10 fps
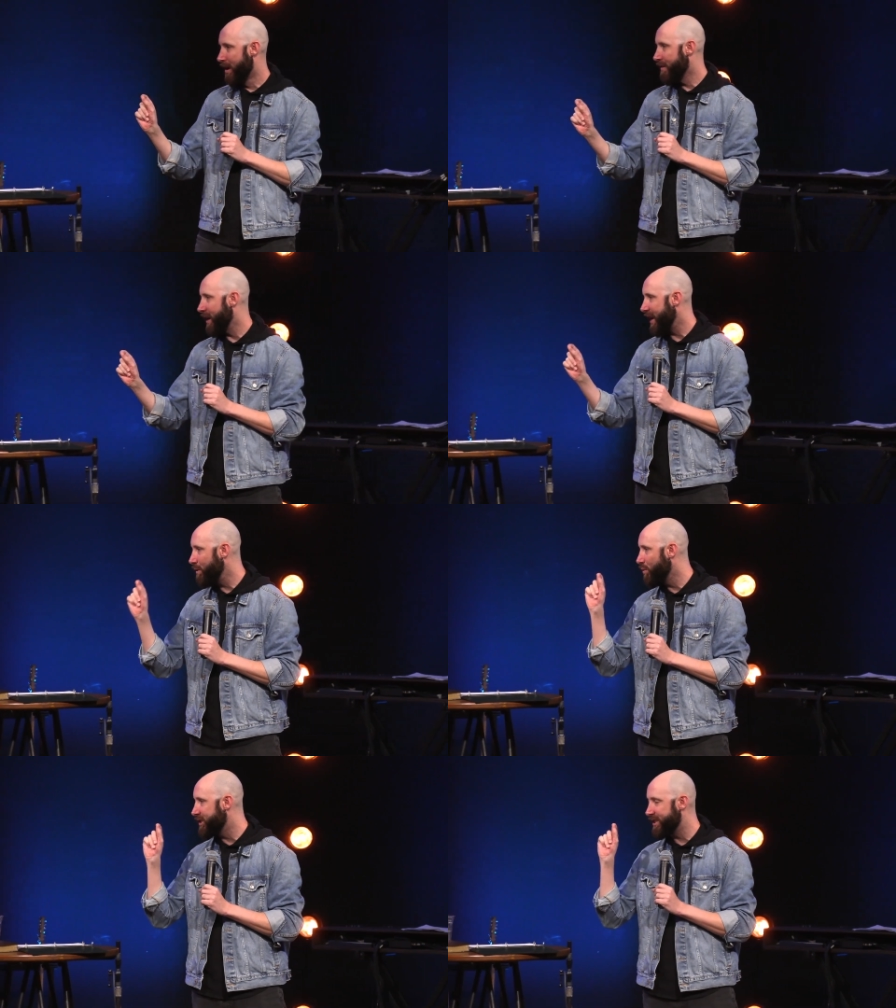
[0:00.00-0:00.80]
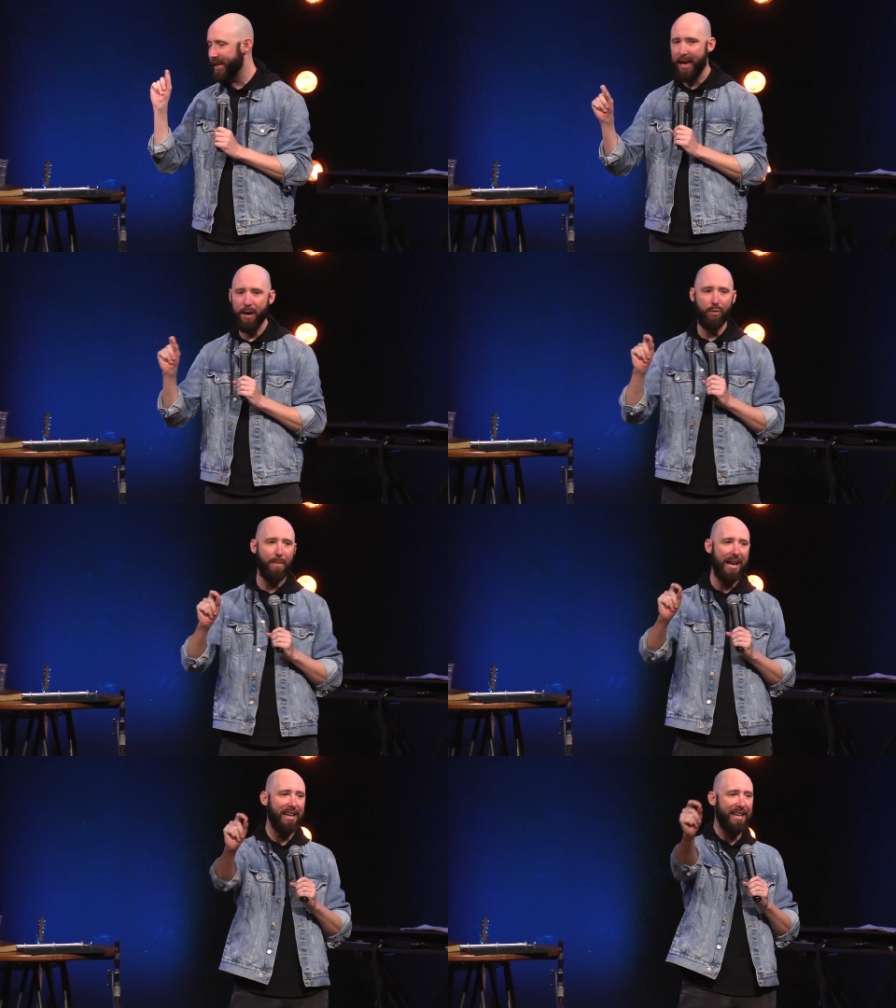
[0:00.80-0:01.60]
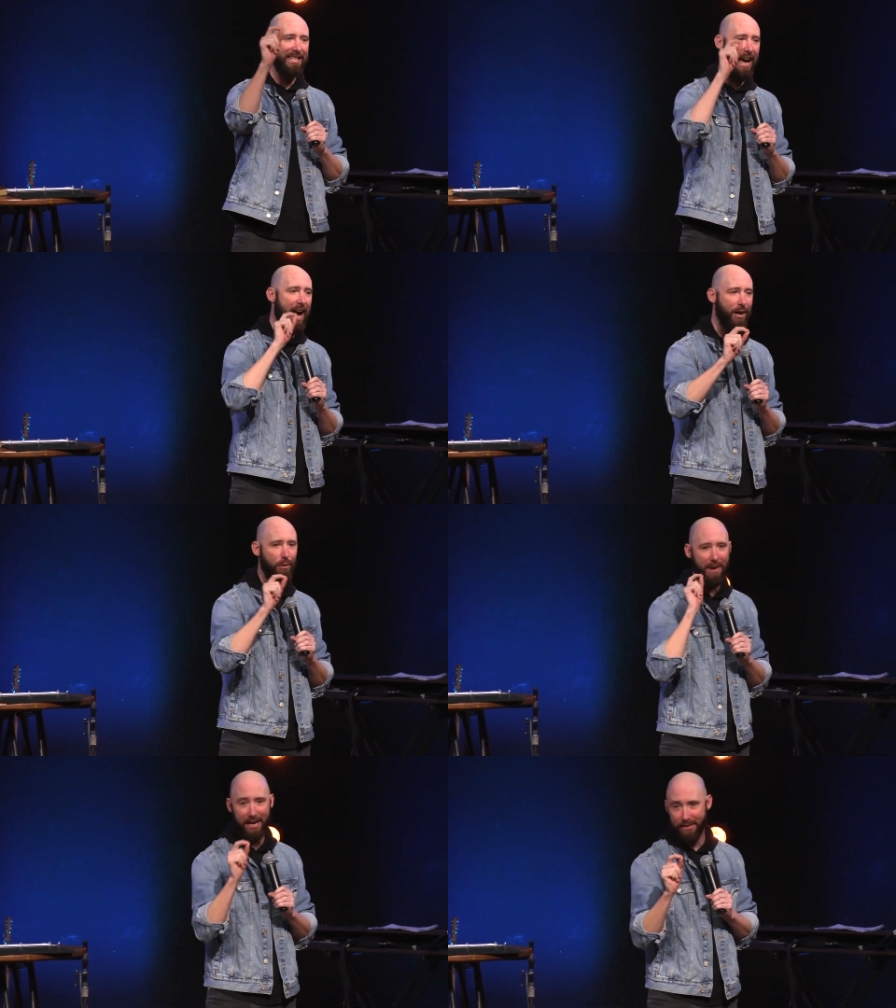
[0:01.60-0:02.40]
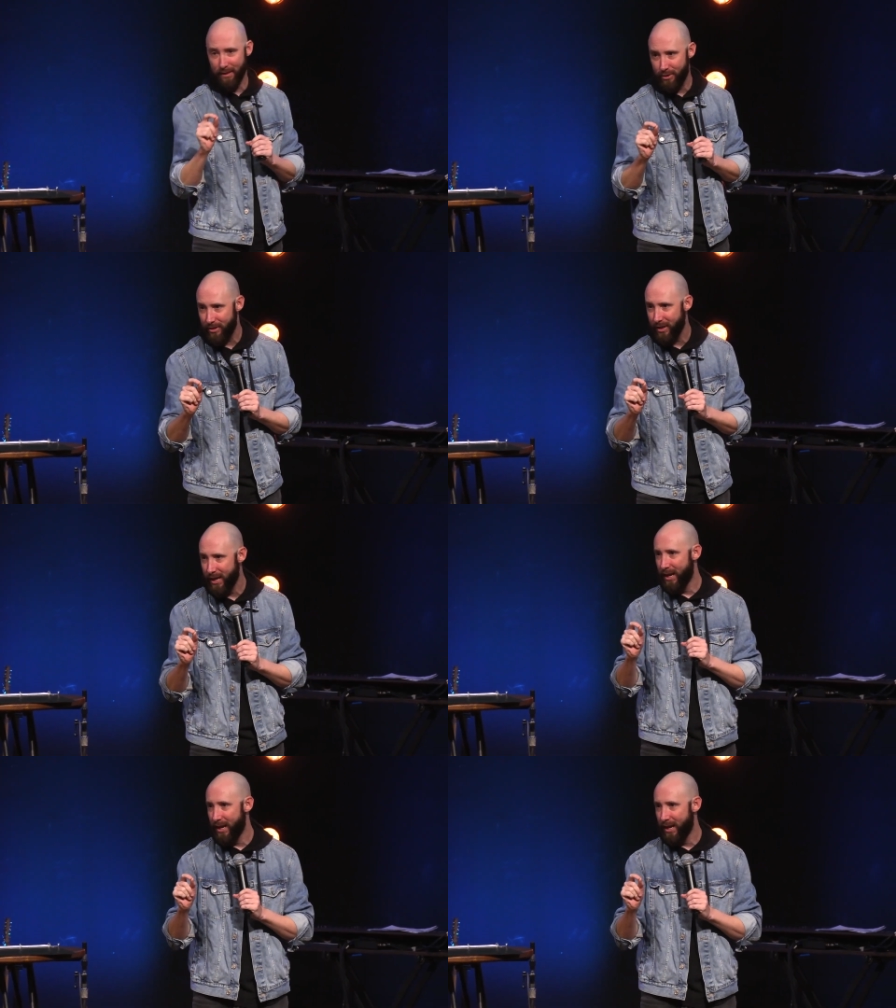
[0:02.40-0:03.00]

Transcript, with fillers: that He will send, He will make an entire message